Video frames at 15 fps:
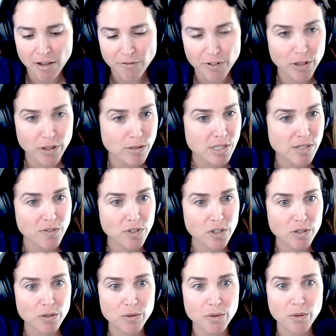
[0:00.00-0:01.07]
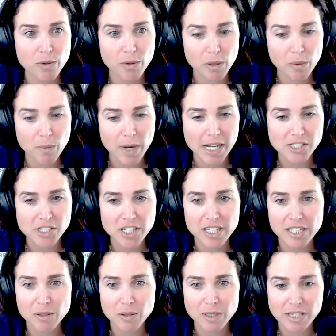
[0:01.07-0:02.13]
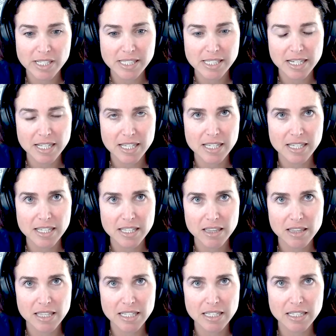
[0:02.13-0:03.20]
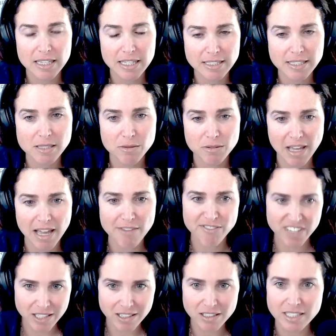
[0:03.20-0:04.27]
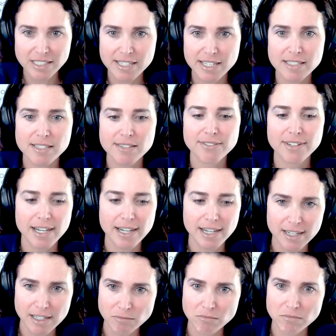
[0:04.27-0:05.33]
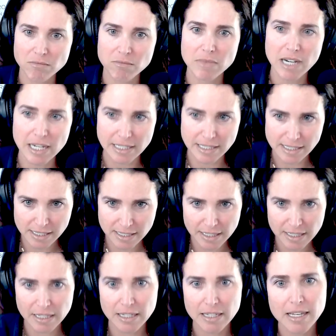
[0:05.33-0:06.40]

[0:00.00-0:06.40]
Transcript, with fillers: for those of you who are watching or listening, the this I feel a sense of calm, honestly.